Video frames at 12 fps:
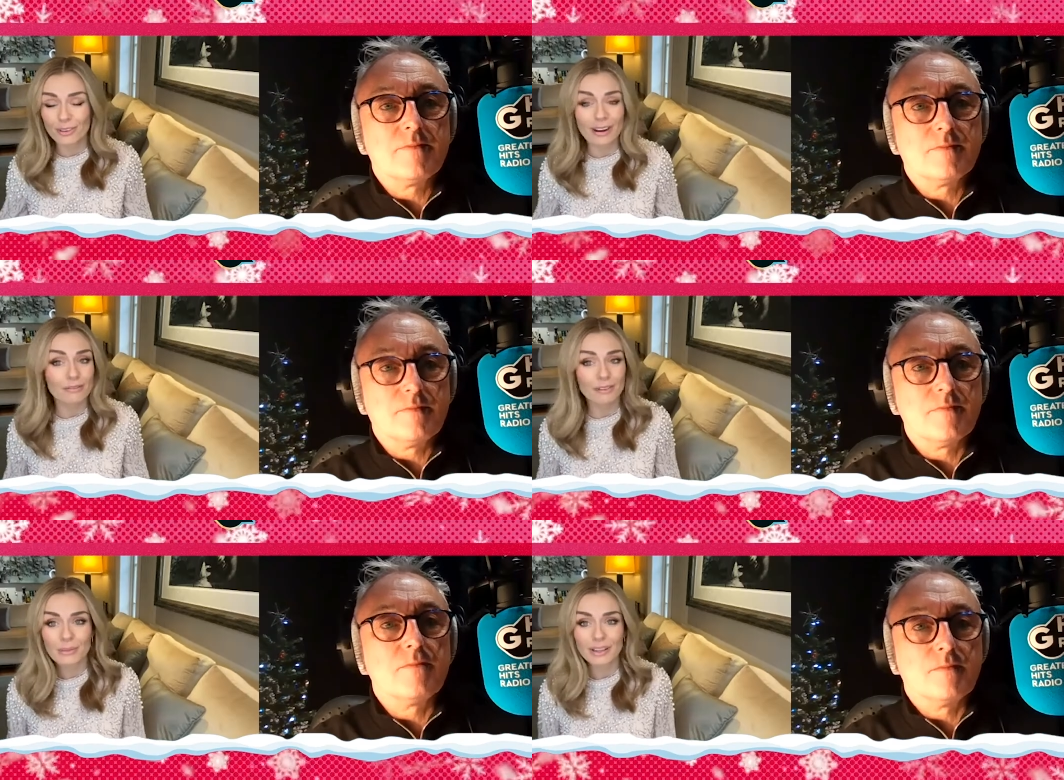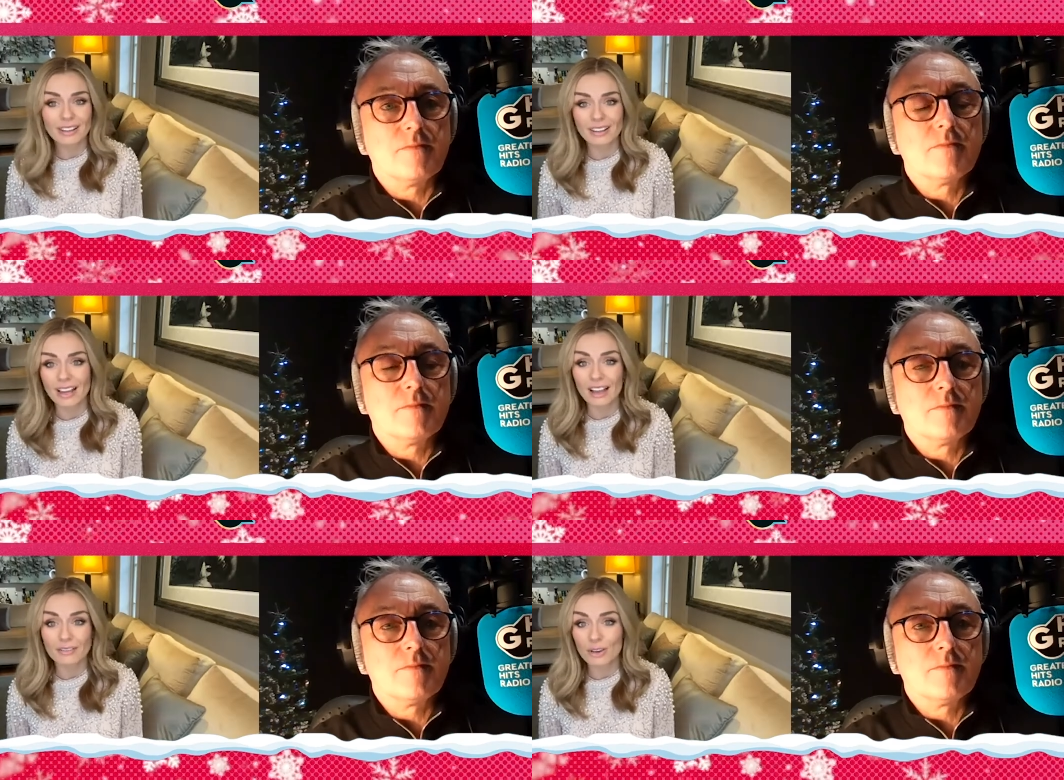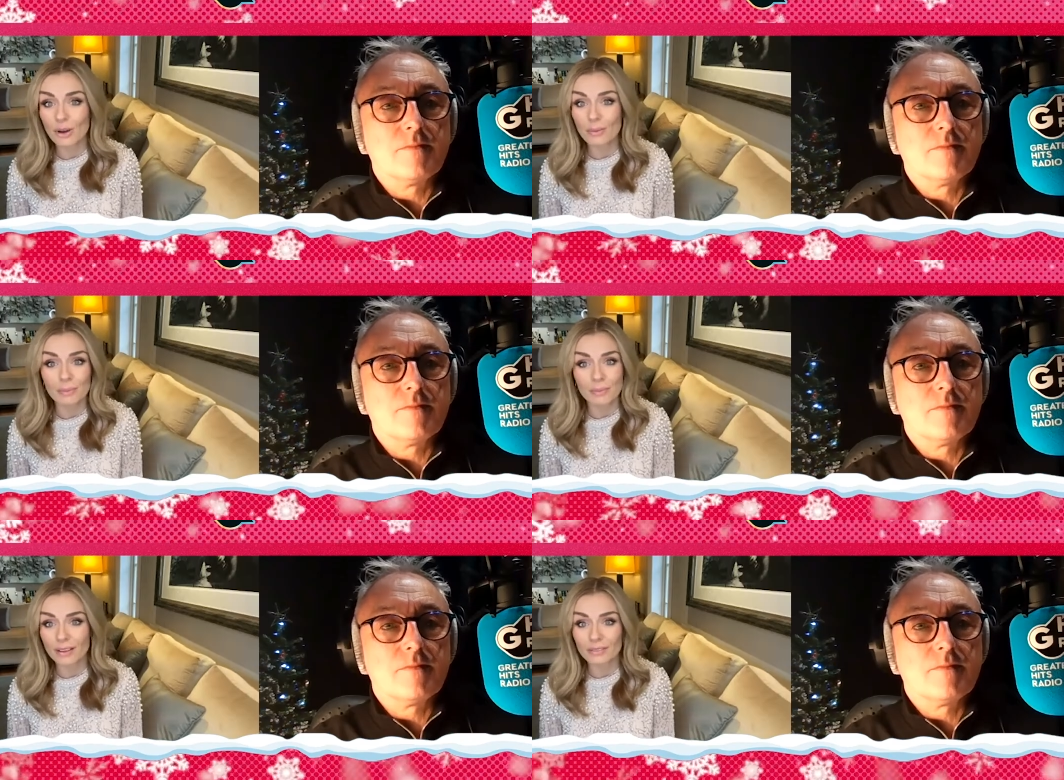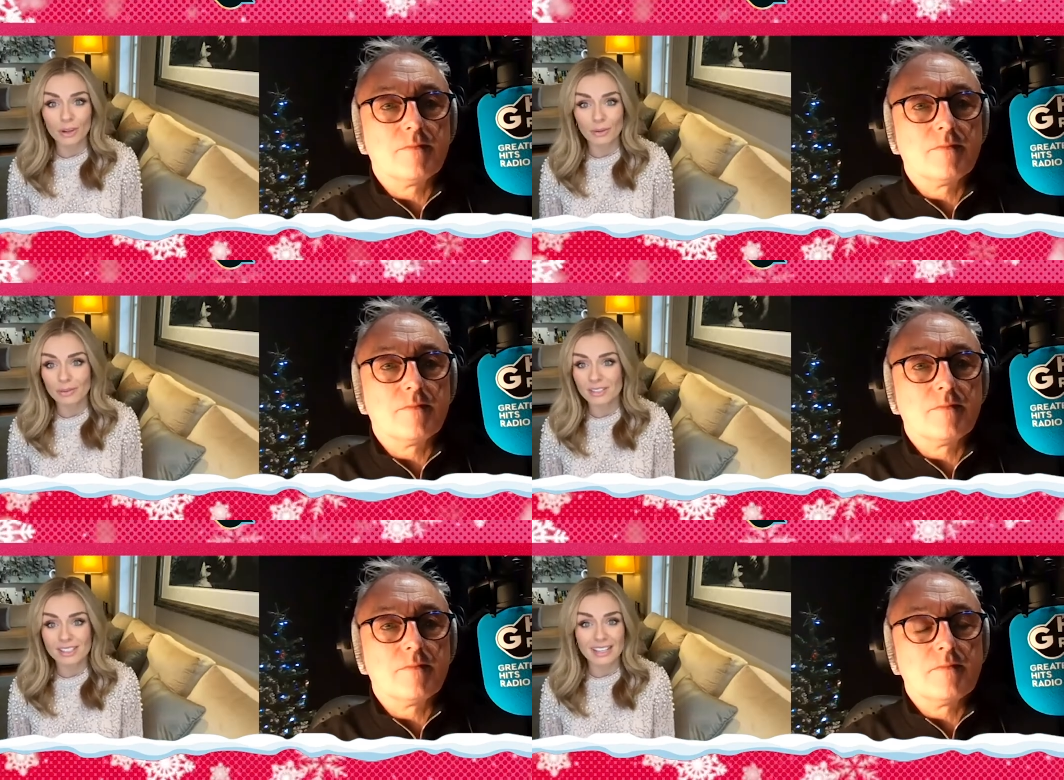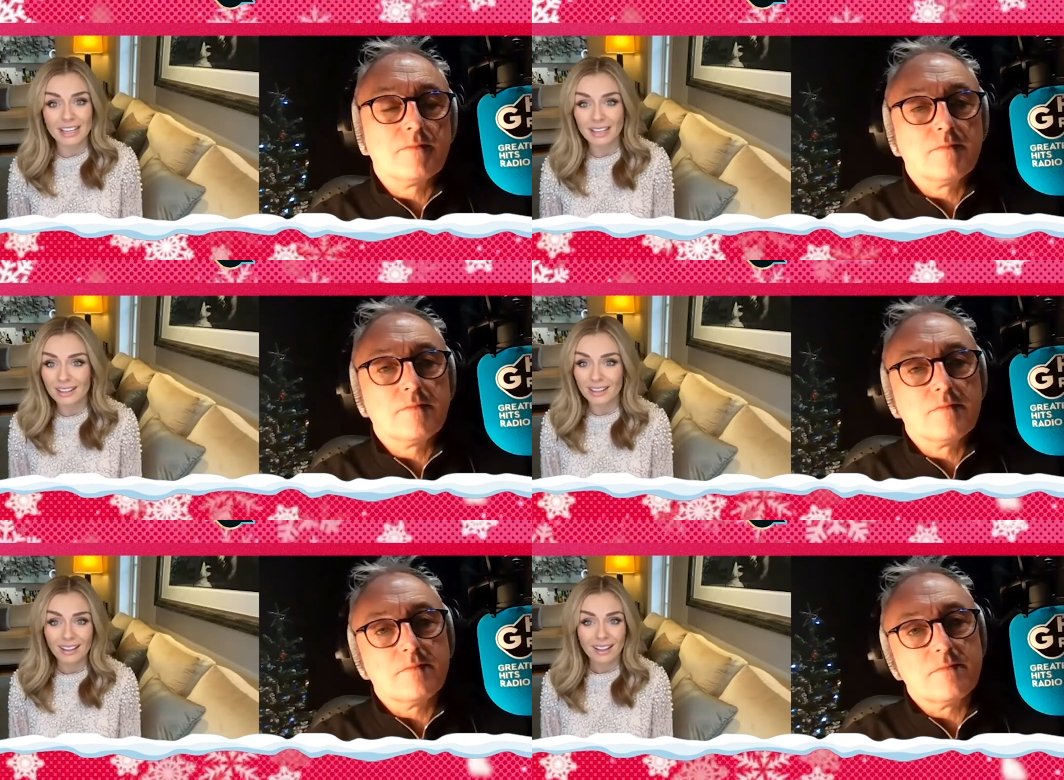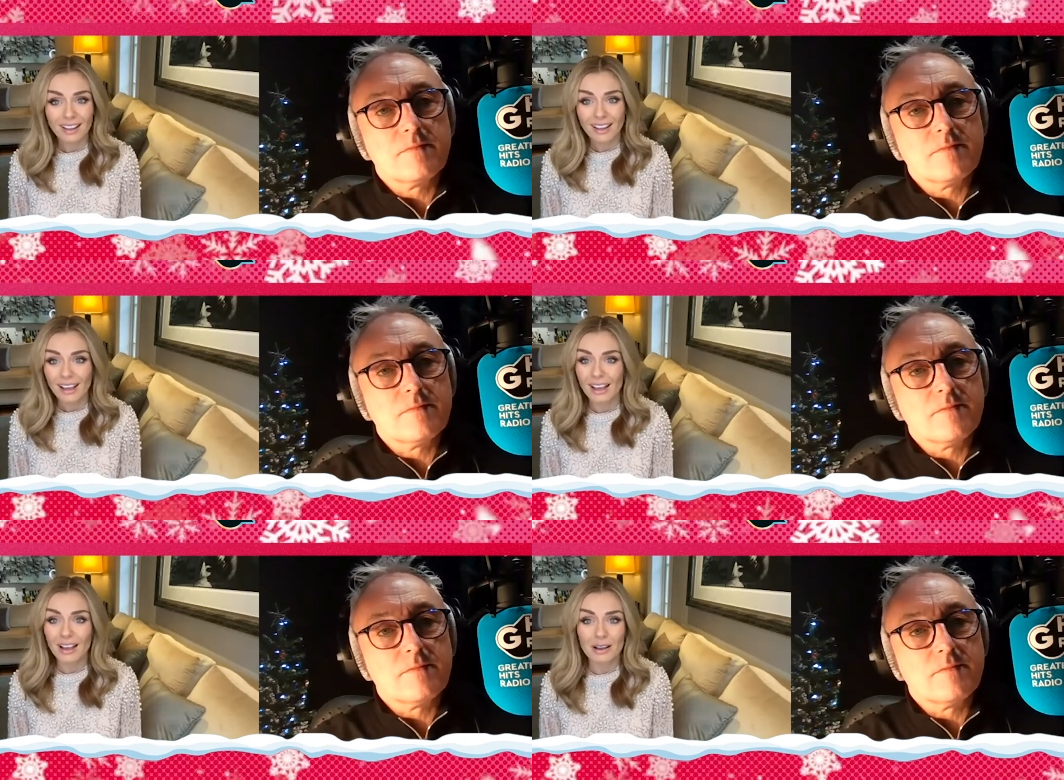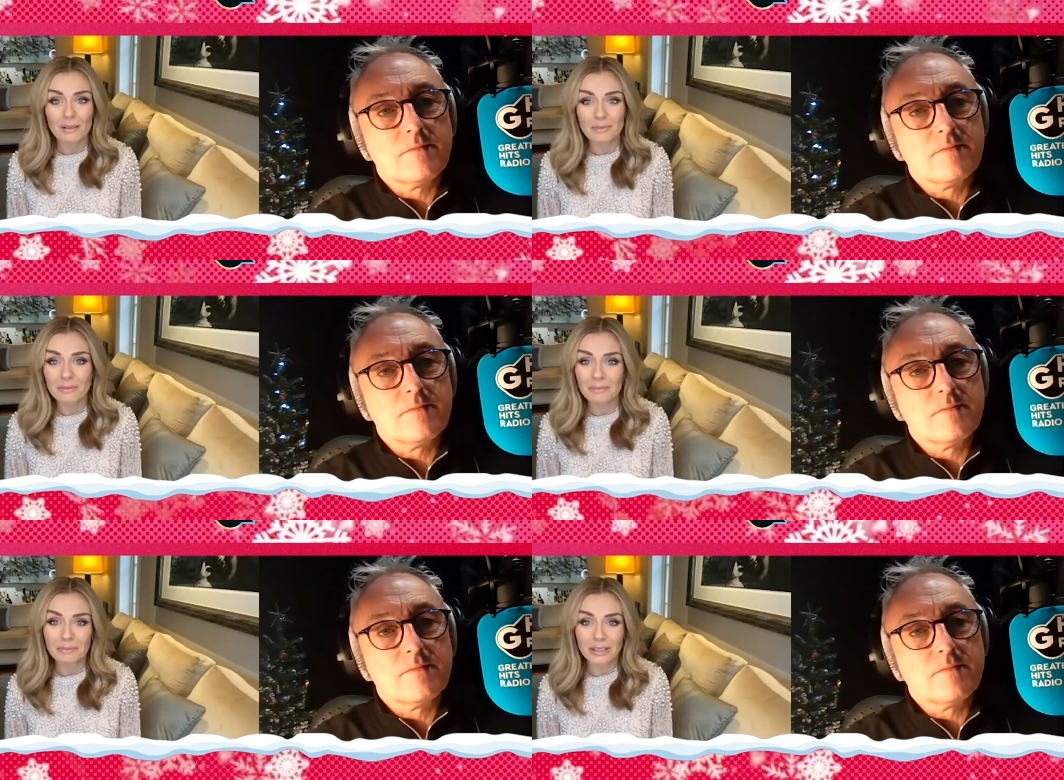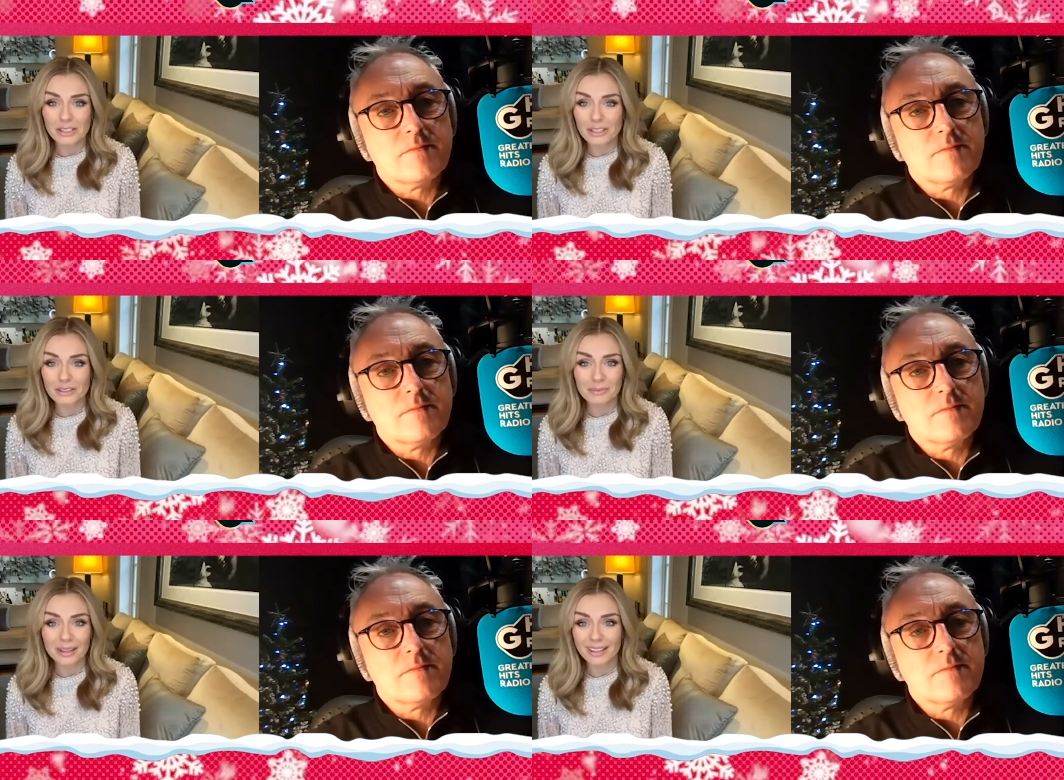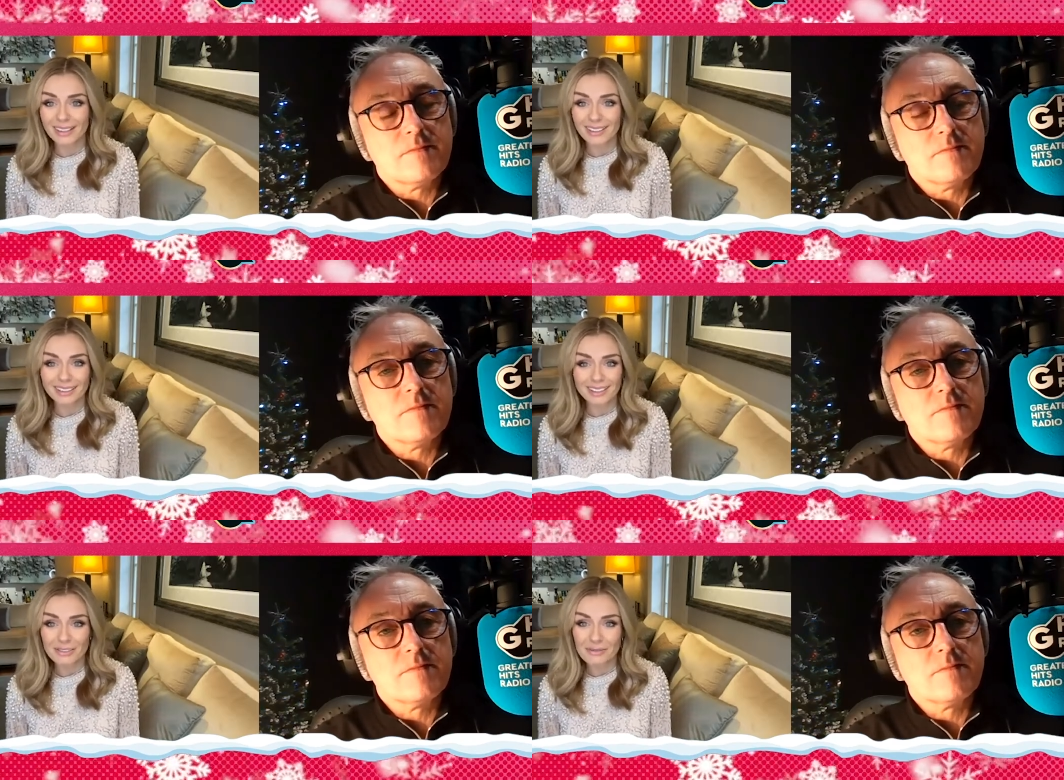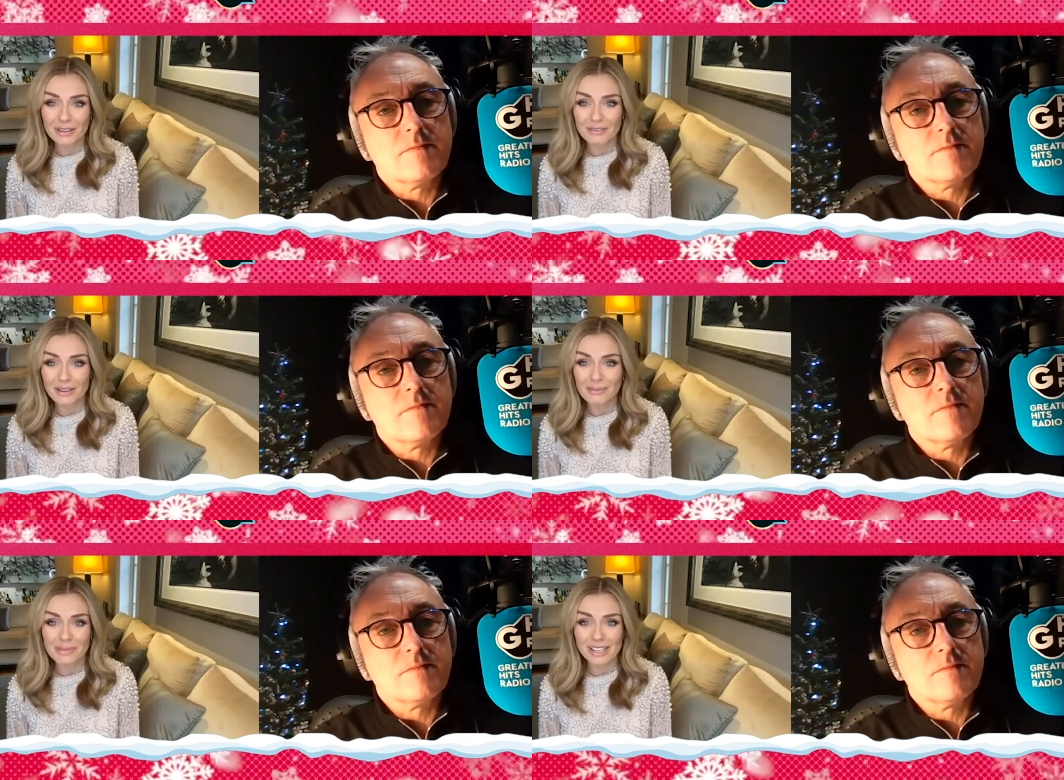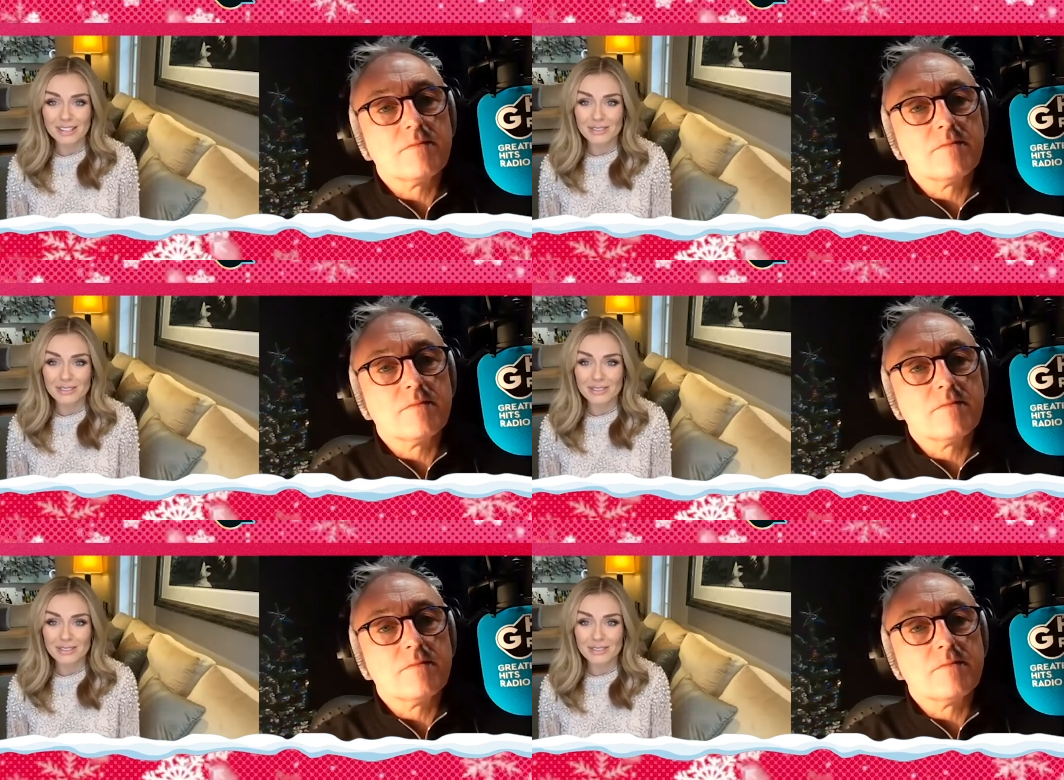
Speaker 1: for everyone, and I've not, I've not seen um, much of my of my family.